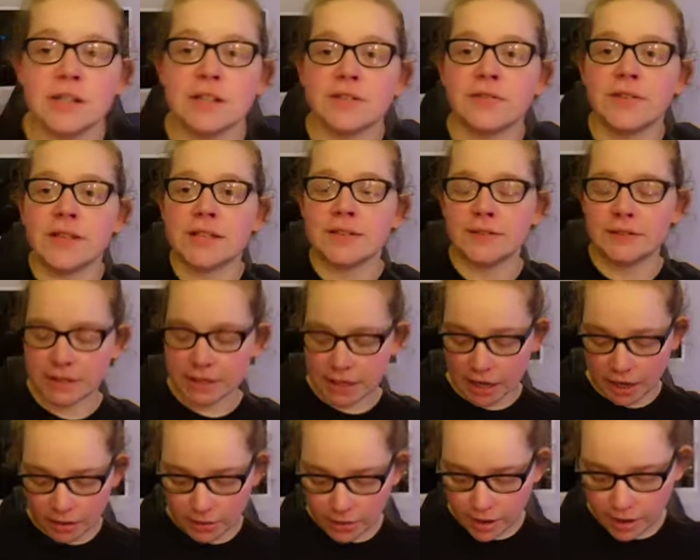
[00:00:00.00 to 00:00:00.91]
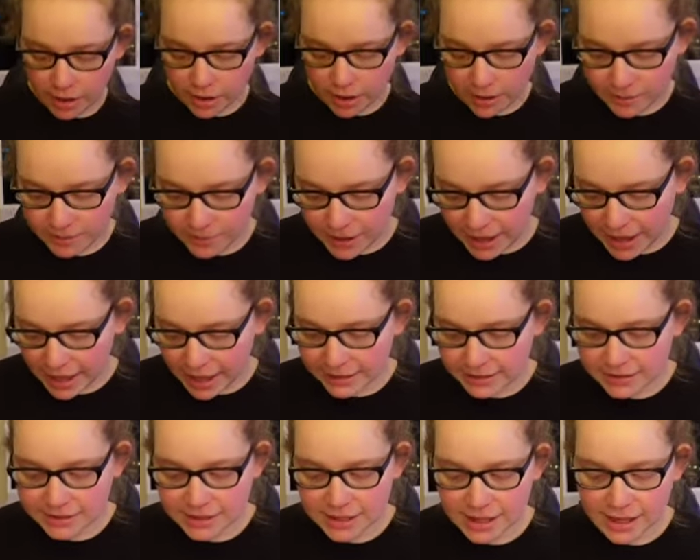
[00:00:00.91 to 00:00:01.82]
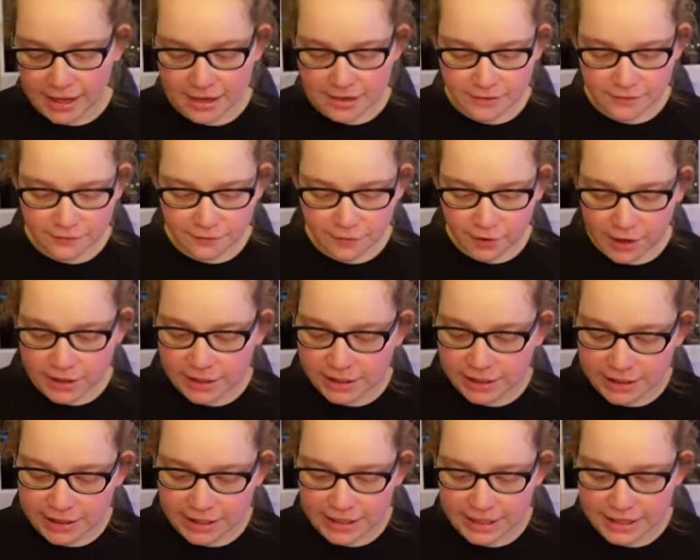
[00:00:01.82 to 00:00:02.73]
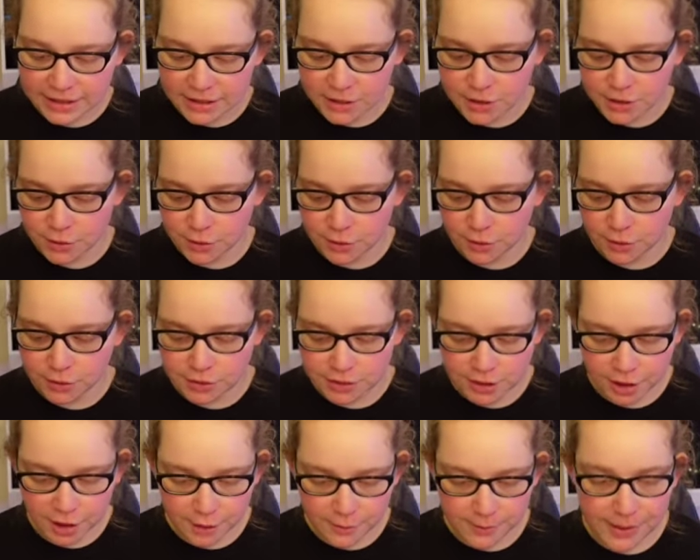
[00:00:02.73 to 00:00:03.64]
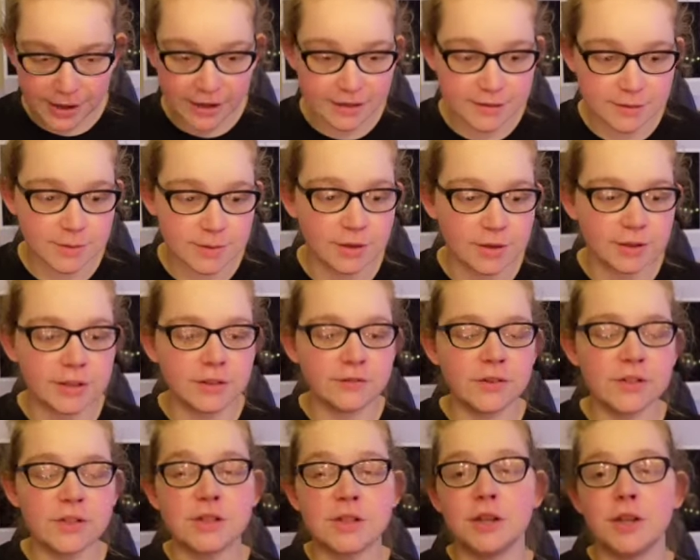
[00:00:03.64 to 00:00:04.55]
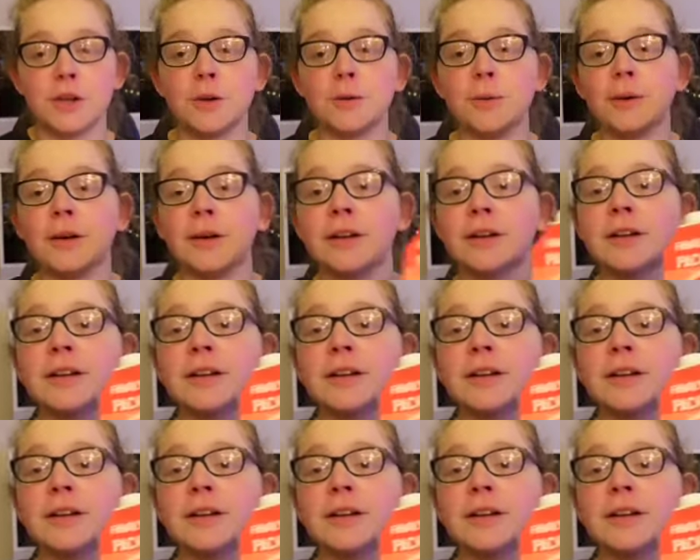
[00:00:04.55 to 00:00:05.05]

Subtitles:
us for this video. And then finally, in the too good to go bags, we've got another 2